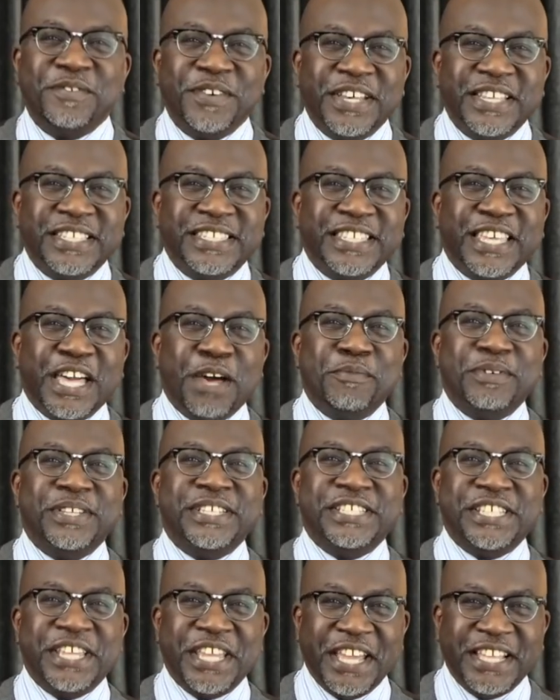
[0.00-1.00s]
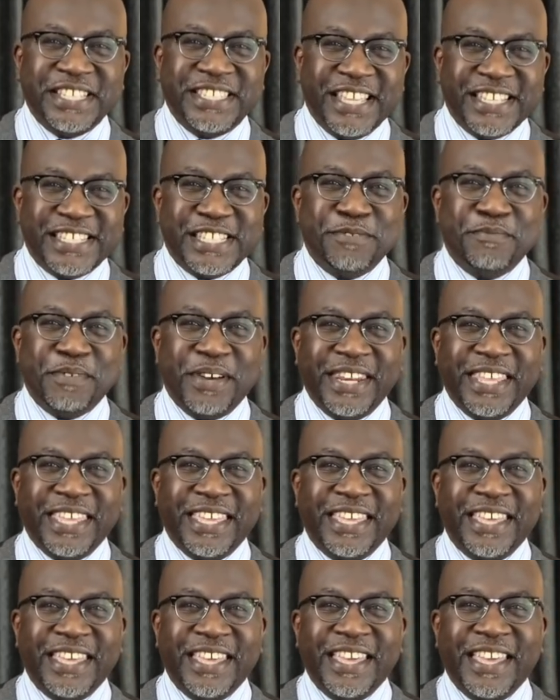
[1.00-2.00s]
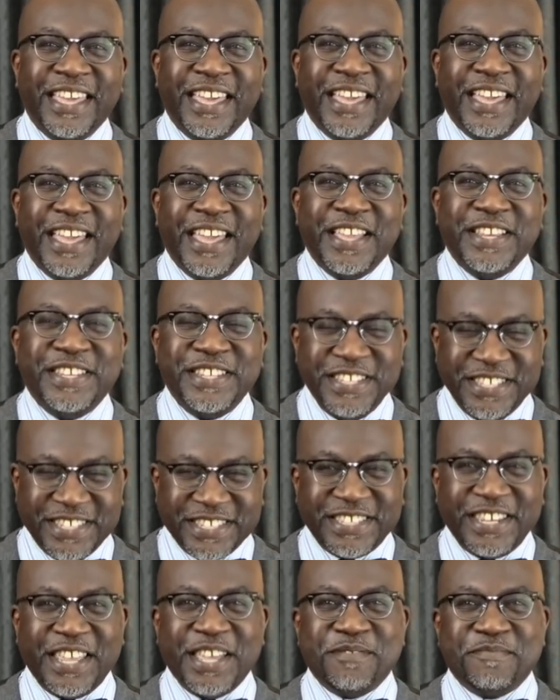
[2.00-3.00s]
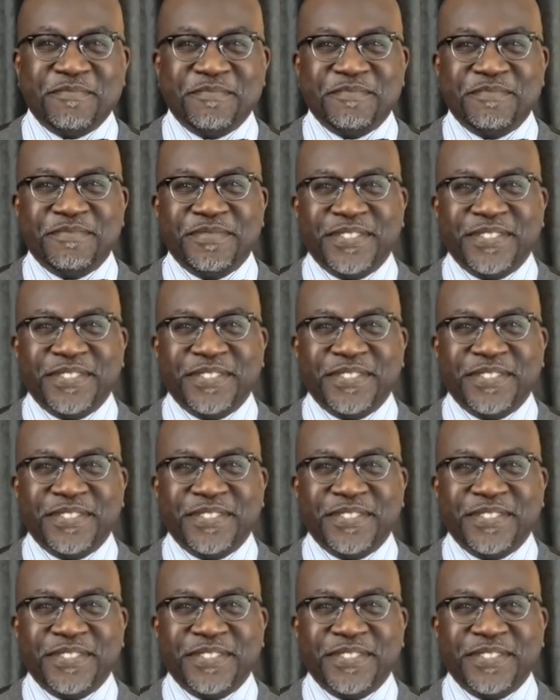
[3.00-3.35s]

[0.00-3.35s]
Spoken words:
first to come and share her testimony in Jesus' name.